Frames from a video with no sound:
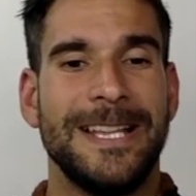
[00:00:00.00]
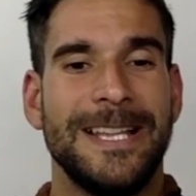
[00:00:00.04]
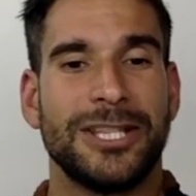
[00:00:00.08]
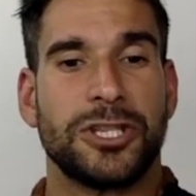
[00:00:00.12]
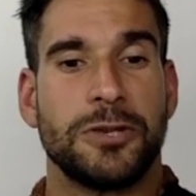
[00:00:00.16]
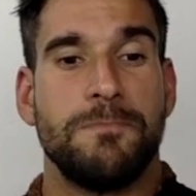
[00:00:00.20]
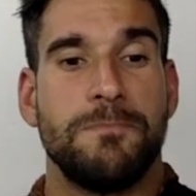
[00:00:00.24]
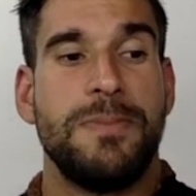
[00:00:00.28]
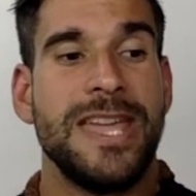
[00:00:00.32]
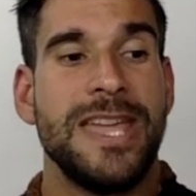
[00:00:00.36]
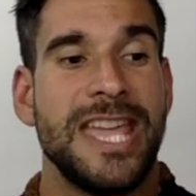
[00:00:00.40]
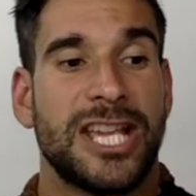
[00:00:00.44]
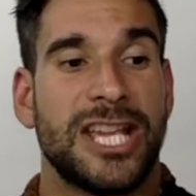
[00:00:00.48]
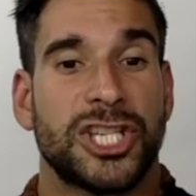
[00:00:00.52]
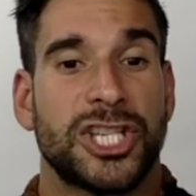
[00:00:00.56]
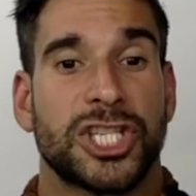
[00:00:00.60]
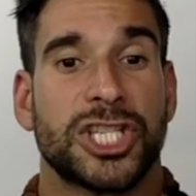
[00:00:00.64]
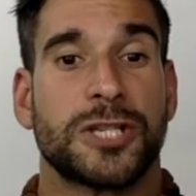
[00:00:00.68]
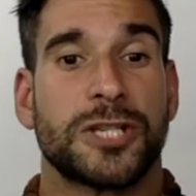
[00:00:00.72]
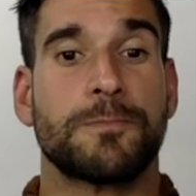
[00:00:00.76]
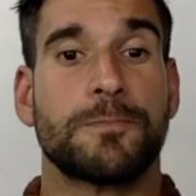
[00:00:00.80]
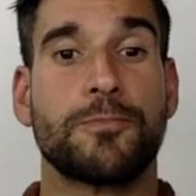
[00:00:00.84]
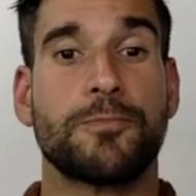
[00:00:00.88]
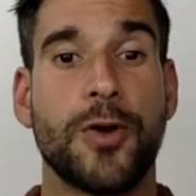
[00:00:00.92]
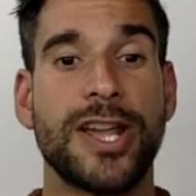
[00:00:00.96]
be
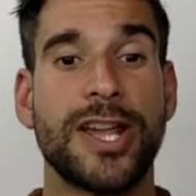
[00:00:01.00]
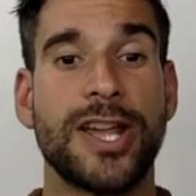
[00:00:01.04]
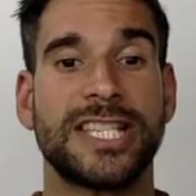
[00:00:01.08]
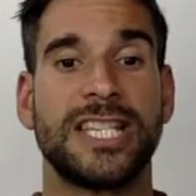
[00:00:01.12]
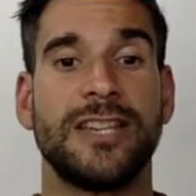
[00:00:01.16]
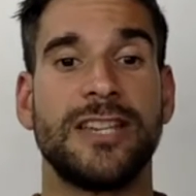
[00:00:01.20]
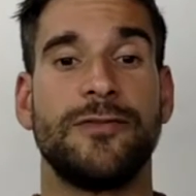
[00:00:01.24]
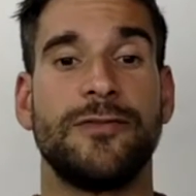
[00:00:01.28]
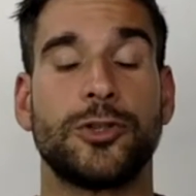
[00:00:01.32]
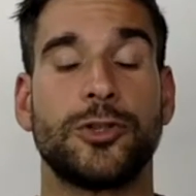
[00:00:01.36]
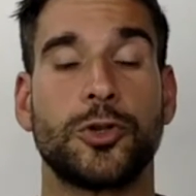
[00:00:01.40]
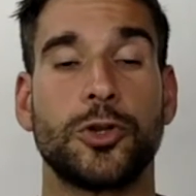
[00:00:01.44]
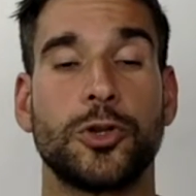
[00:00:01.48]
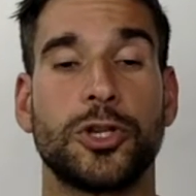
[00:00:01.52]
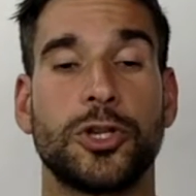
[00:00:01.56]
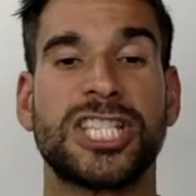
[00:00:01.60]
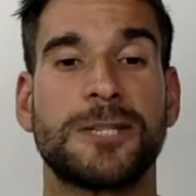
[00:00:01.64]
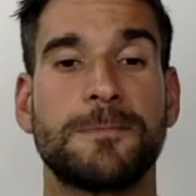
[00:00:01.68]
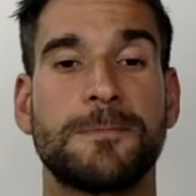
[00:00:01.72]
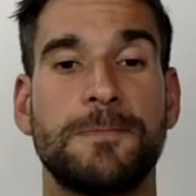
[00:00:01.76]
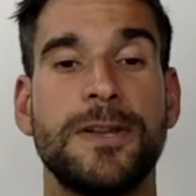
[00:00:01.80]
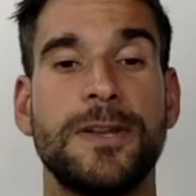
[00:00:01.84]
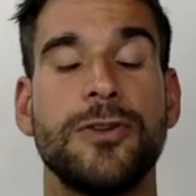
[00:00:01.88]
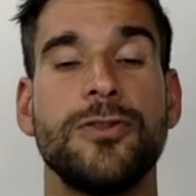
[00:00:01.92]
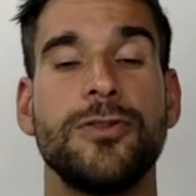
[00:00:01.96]
expressive, to
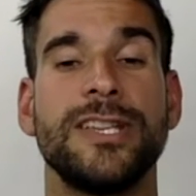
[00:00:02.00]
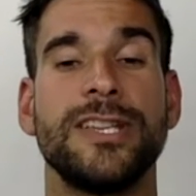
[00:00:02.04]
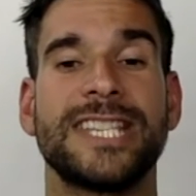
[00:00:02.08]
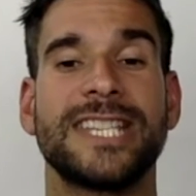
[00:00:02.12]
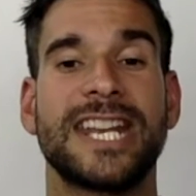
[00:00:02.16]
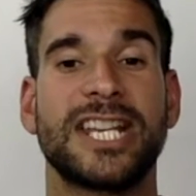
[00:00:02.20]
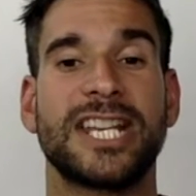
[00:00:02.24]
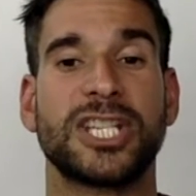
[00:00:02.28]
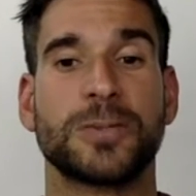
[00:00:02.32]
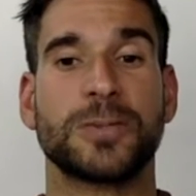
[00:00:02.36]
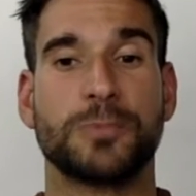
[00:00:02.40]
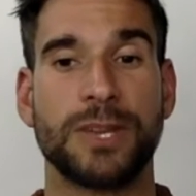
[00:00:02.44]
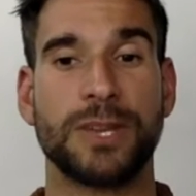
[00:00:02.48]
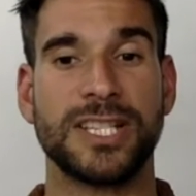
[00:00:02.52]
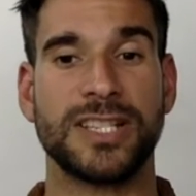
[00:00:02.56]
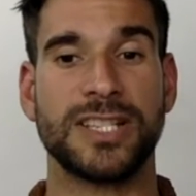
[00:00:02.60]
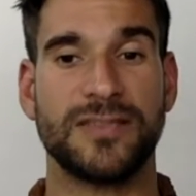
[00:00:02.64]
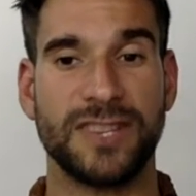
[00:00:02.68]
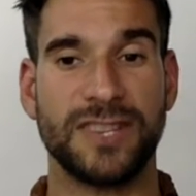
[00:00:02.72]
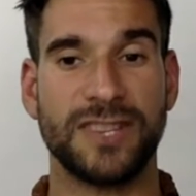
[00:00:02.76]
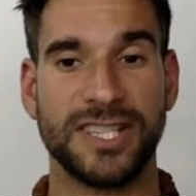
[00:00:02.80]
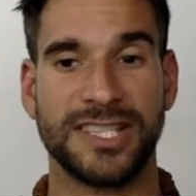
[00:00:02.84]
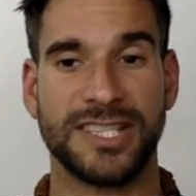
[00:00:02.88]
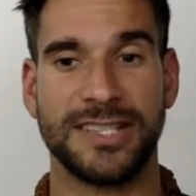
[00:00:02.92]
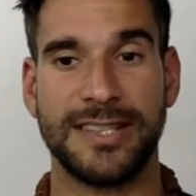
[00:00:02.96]
experience that
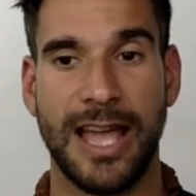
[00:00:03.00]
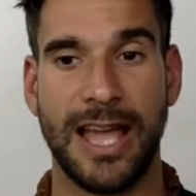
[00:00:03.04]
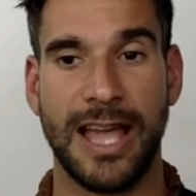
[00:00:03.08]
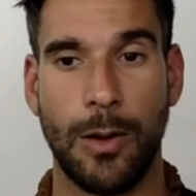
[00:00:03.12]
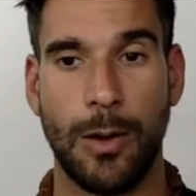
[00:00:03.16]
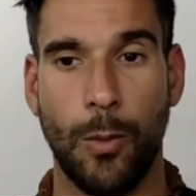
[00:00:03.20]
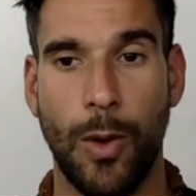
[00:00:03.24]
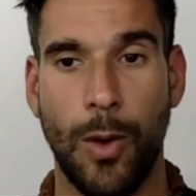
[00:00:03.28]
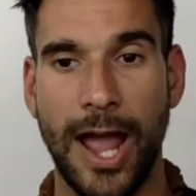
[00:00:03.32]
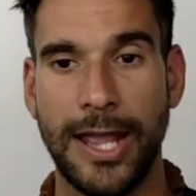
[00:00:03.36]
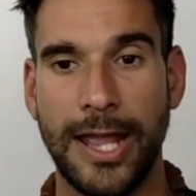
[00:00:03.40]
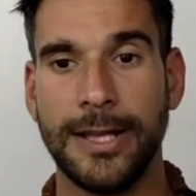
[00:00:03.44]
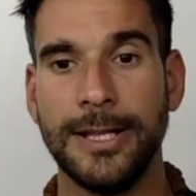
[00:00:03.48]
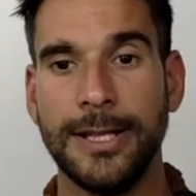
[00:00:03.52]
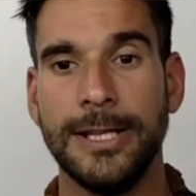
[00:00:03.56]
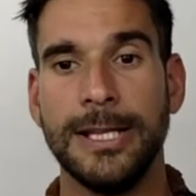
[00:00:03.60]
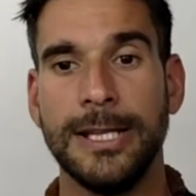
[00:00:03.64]
expressiveness in that way.